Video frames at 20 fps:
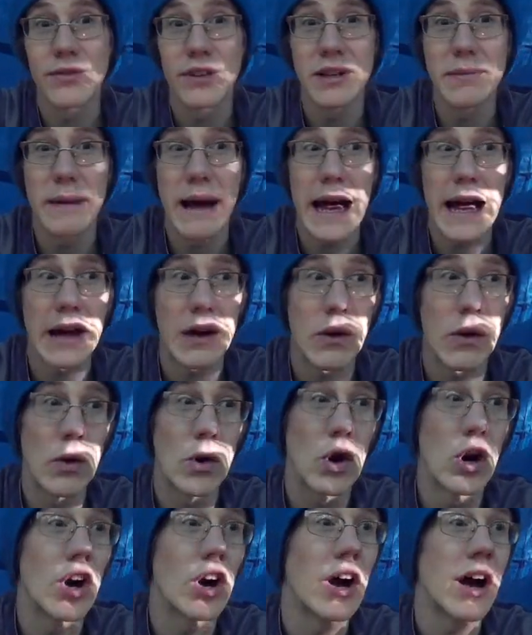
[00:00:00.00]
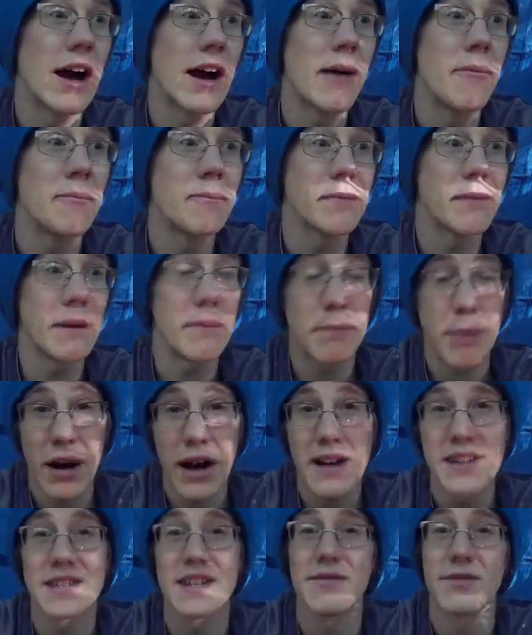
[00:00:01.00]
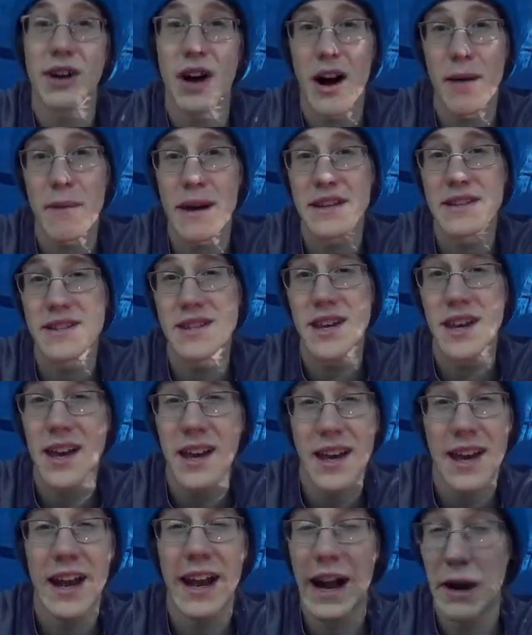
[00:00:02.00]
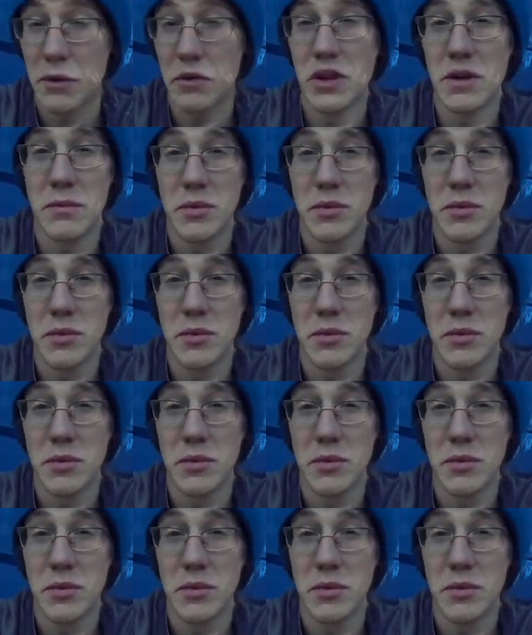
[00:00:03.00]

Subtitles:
feedback or positive comments, and I really